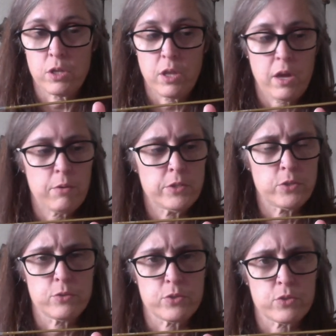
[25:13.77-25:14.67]
I always
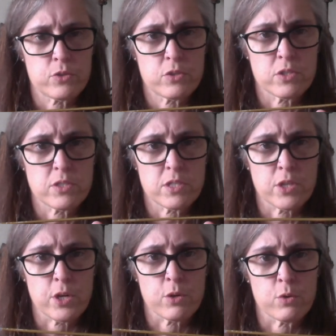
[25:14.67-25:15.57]
use the
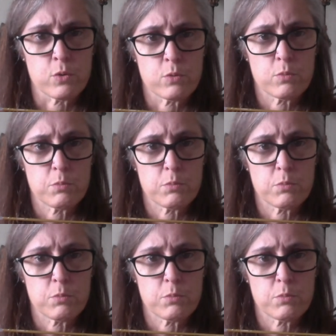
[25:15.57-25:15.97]
stiletto